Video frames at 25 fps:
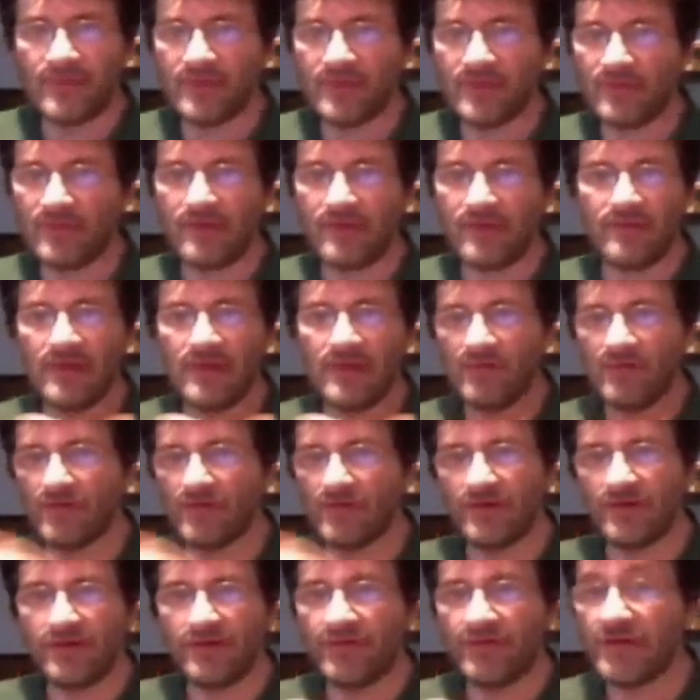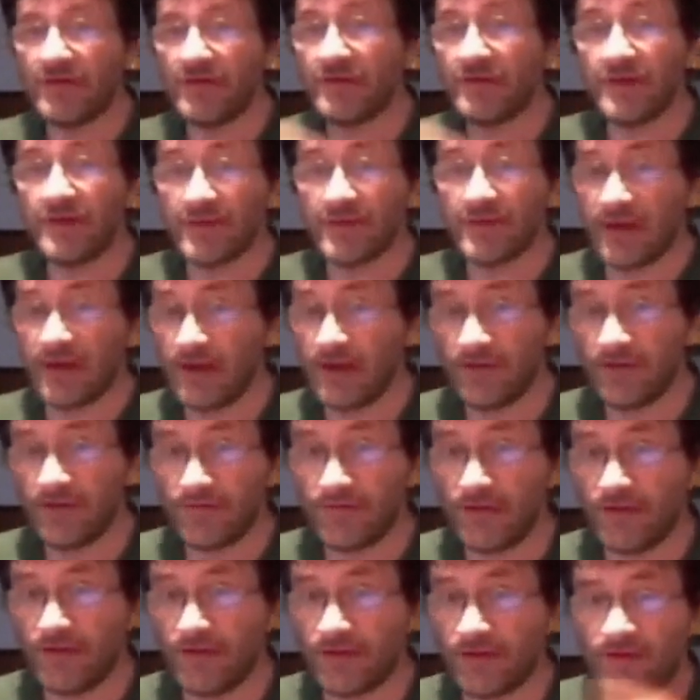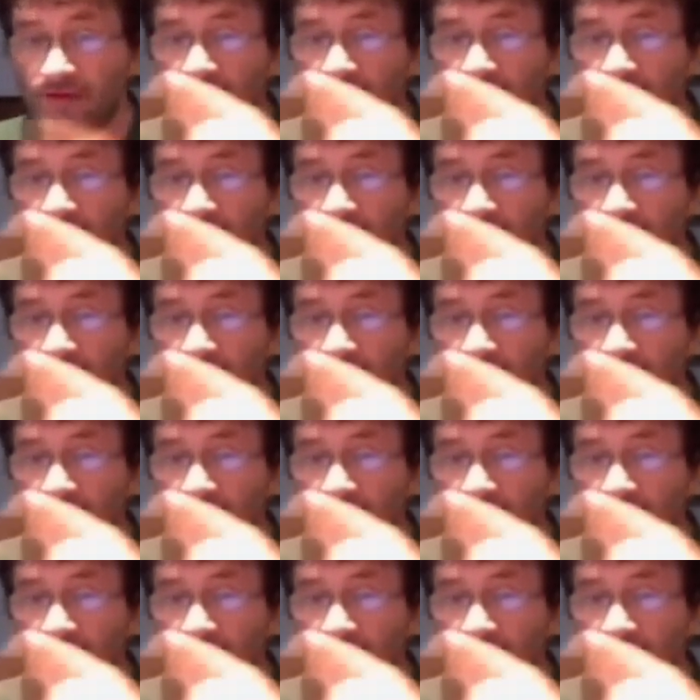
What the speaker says: And there's these various catchphrases.